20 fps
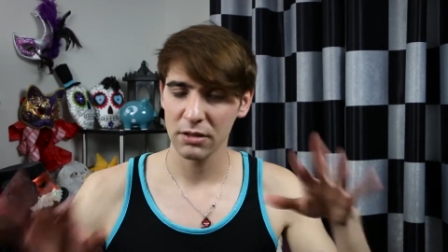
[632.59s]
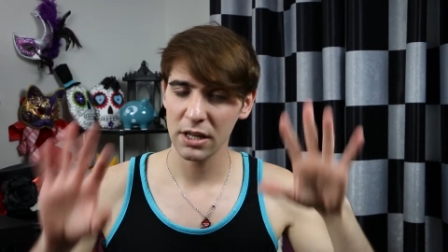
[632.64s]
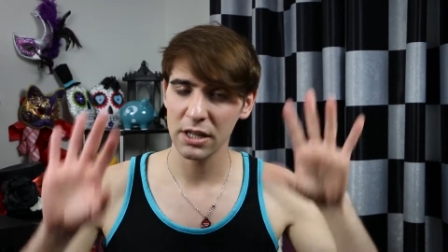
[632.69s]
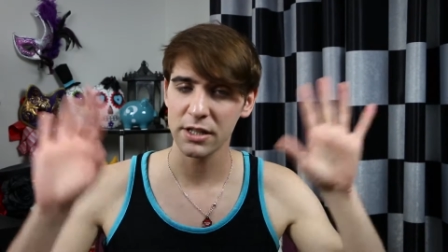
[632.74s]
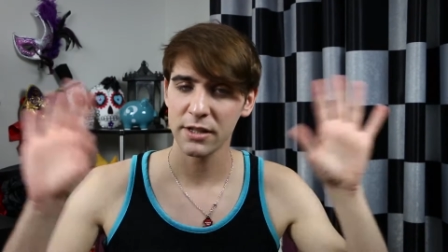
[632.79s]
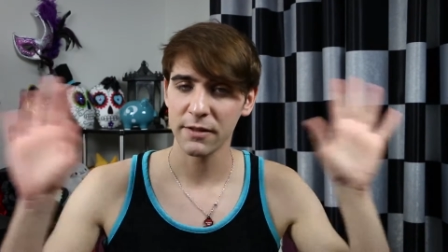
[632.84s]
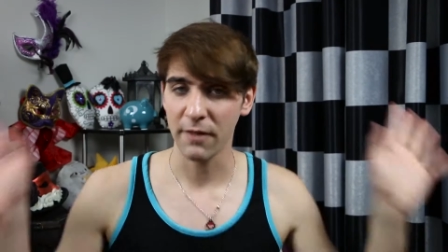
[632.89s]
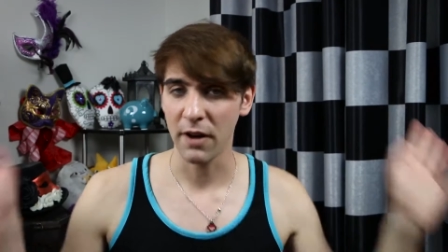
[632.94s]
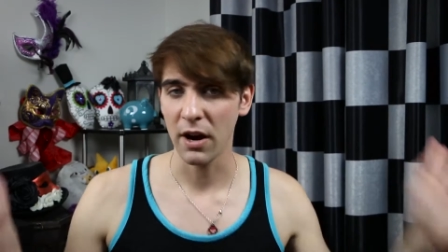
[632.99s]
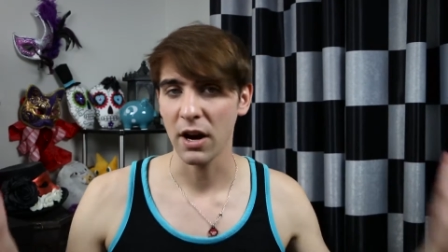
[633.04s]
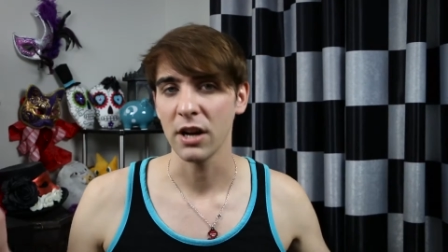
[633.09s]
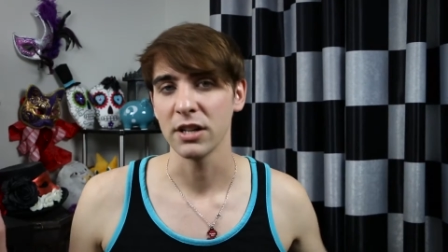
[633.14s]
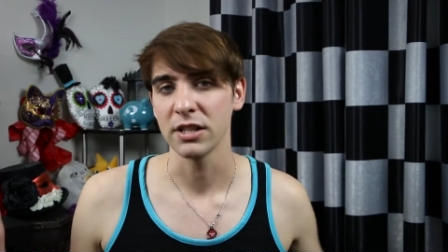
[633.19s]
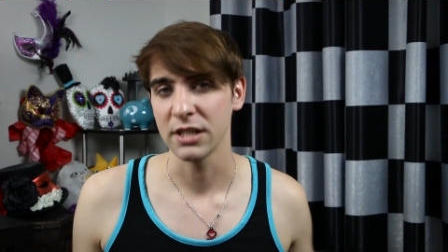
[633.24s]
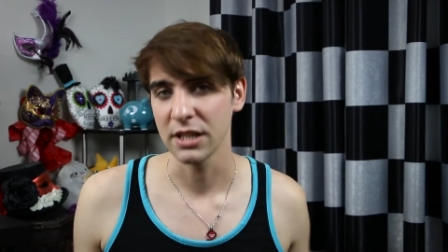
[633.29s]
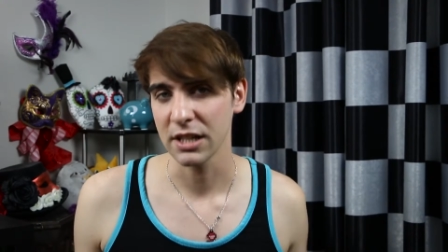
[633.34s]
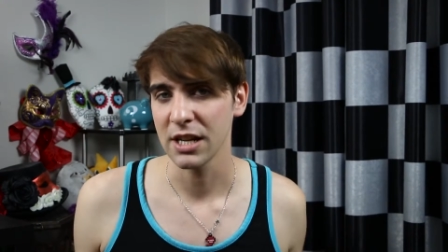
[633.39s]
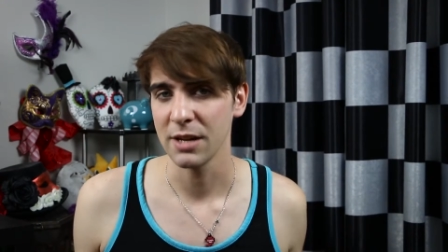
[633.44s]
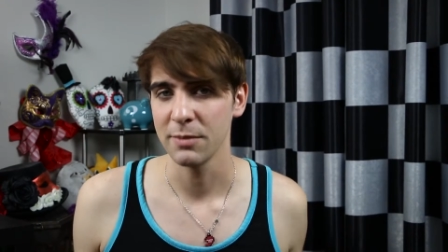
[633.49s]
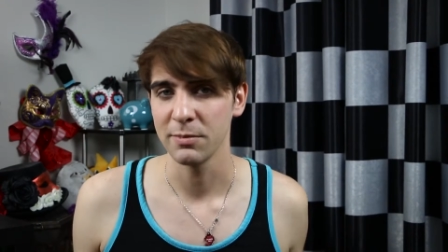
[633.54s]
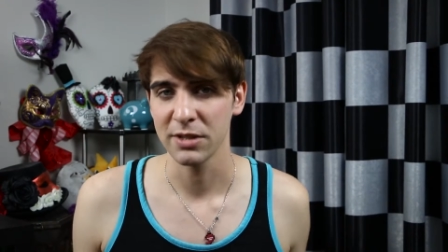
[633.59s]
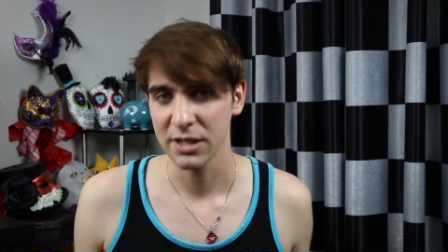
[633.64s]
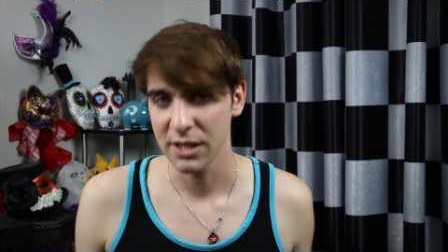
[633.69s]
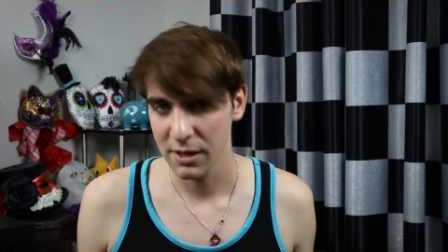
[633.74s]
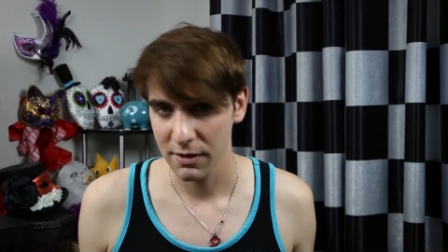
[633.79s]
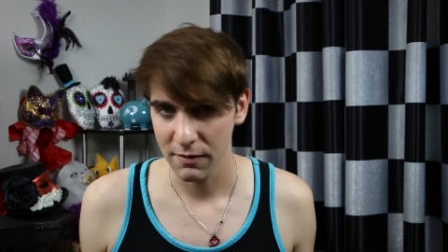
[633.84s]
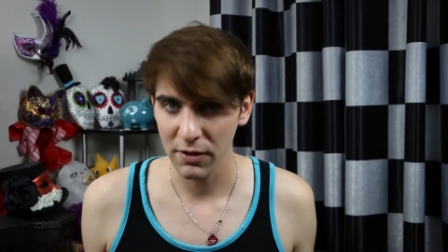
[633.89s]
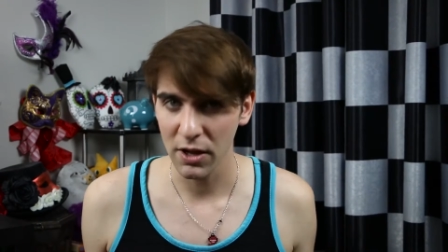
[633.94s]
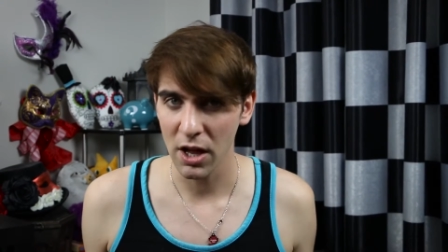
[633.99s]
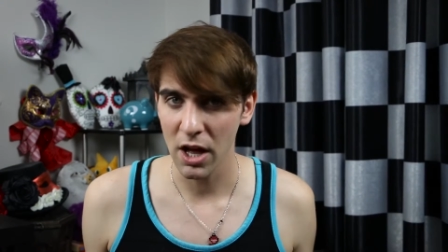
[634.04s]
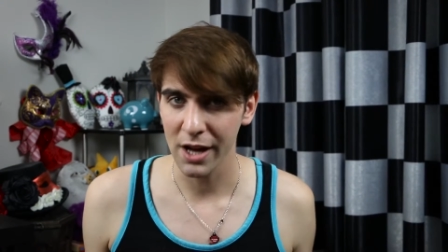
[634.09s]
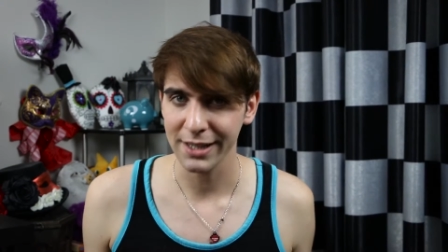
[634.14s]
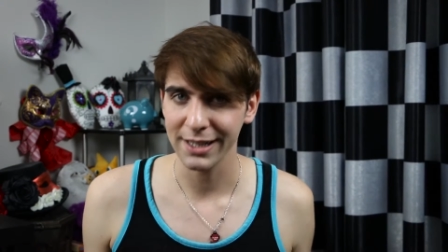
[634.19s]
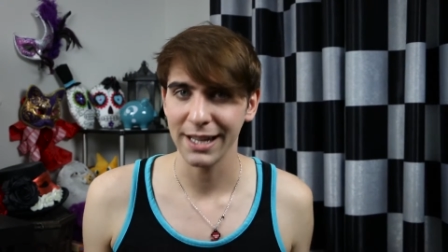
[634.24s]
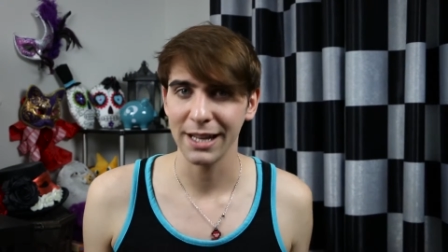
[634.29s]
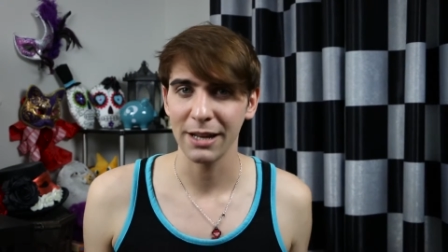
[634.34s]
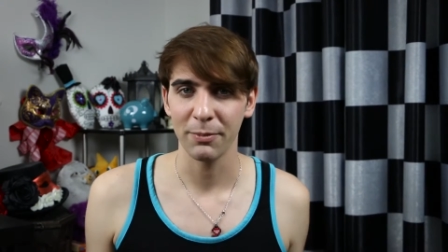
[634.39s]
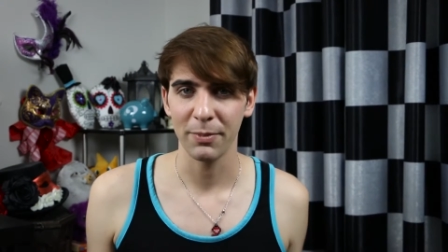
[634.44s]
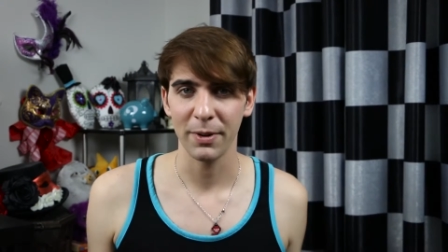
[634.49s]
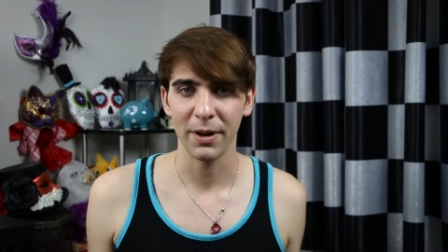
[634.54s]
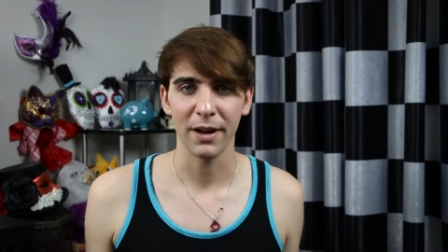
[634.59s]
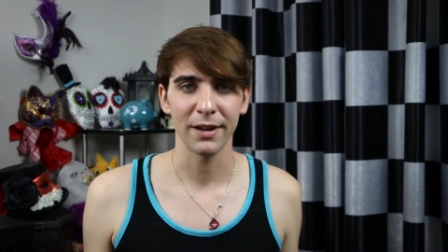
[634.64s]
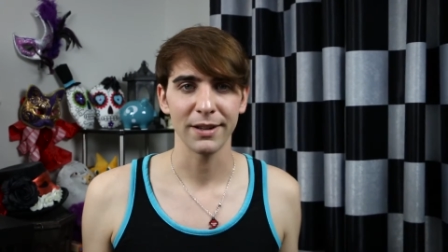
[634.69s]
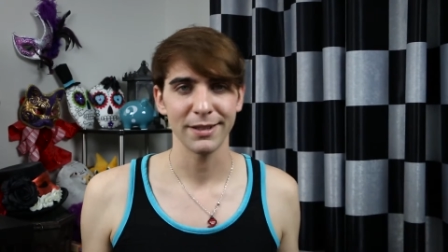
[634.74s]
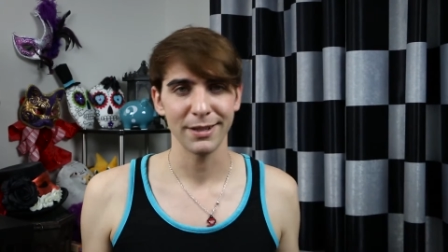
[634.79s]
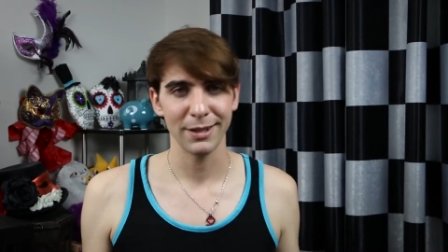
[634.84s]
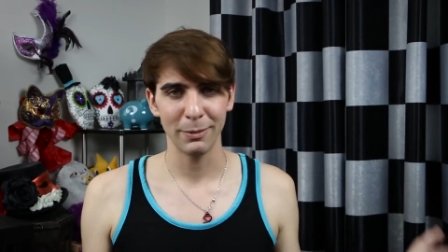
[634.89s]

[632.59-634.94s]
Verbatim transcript: as far as it comes to the blogging part.